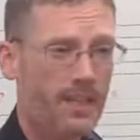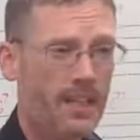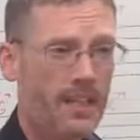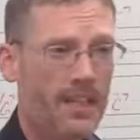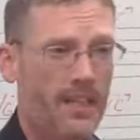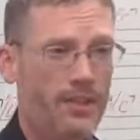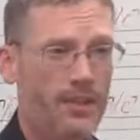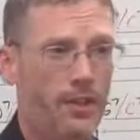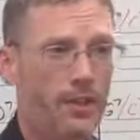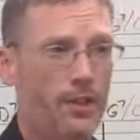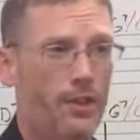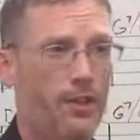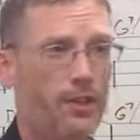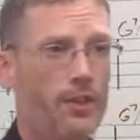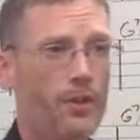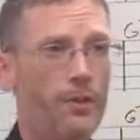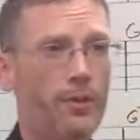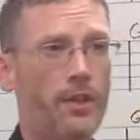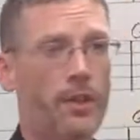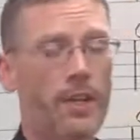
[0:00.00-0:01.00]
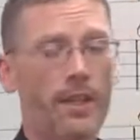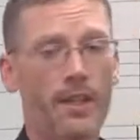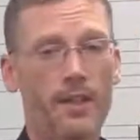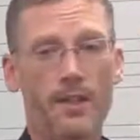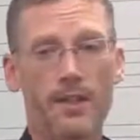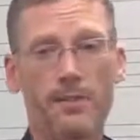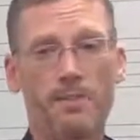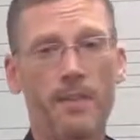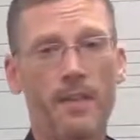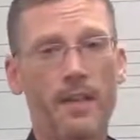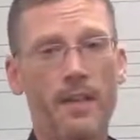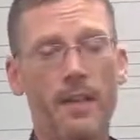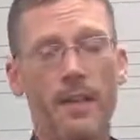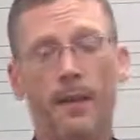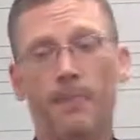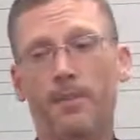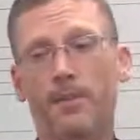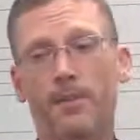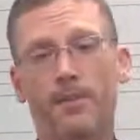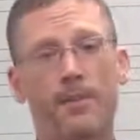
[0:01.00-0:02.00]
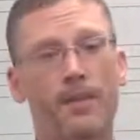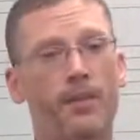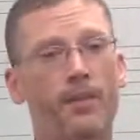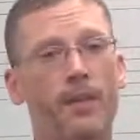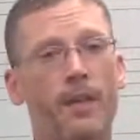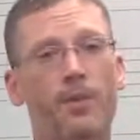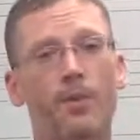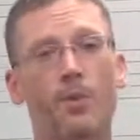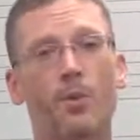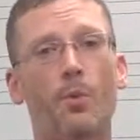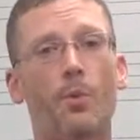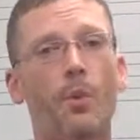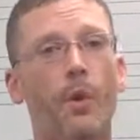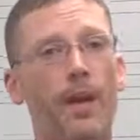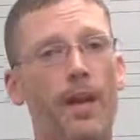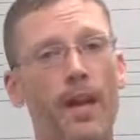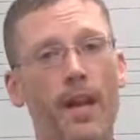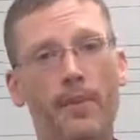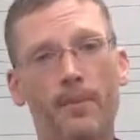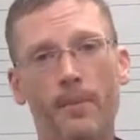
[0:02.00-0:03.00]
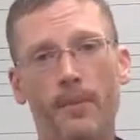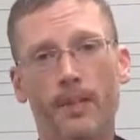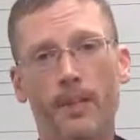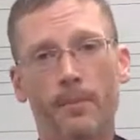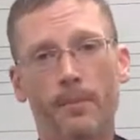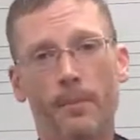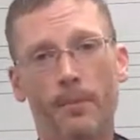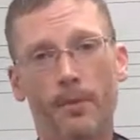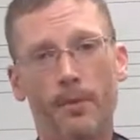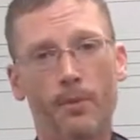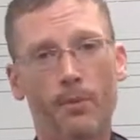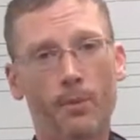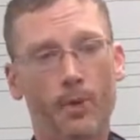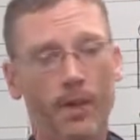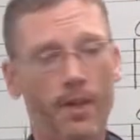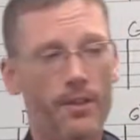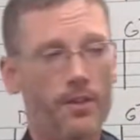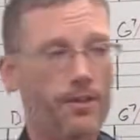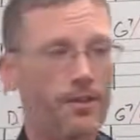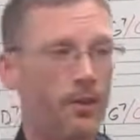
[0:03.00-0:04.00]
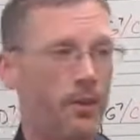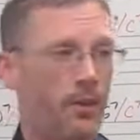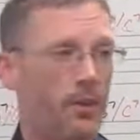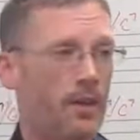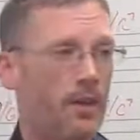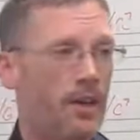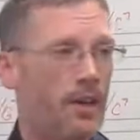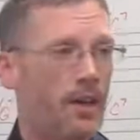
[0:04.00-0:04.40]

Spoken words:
is you can speed it up and slow it down to whatever tempo you want. So